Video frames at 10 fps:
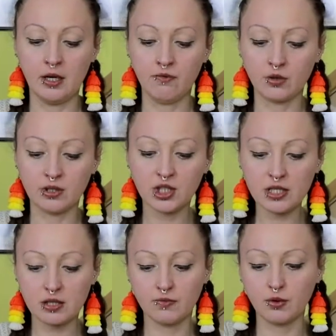for
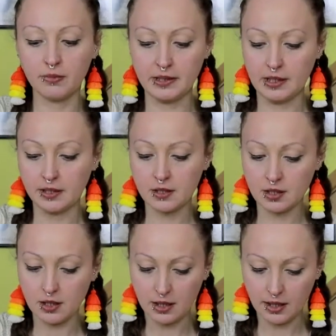just few
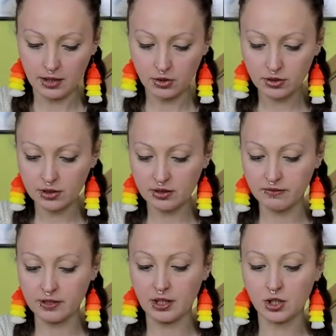minutes, not in the
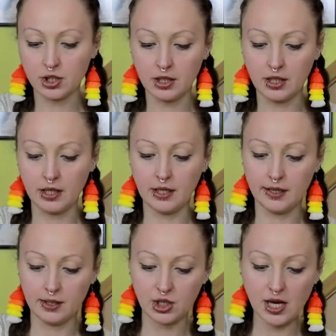fridge,
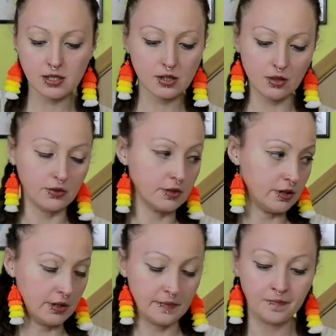just on
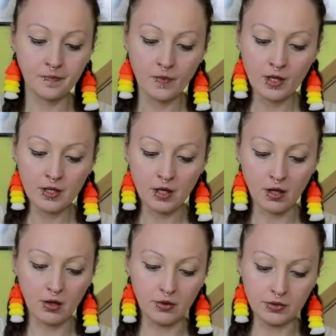the
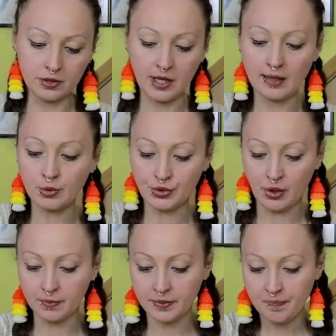
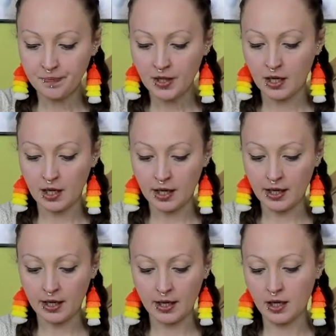tabletop,
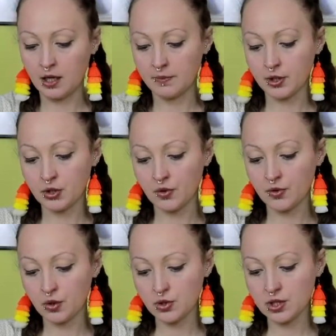because
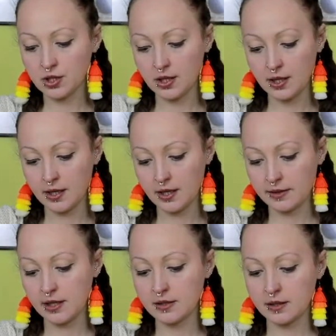of course
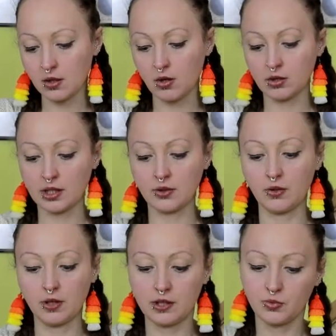that's the coconut
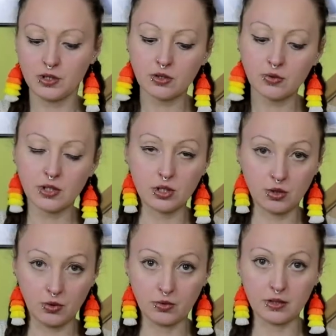oil and we need to
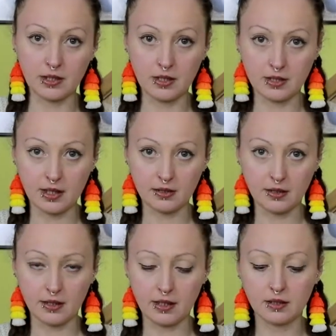ensure that it's
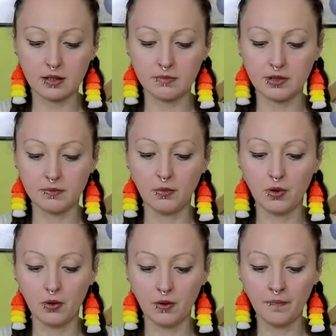getting a little bit
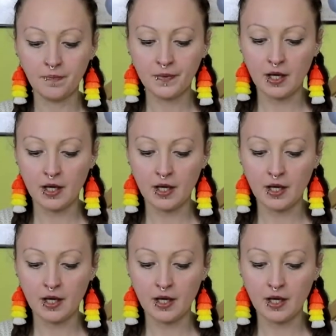more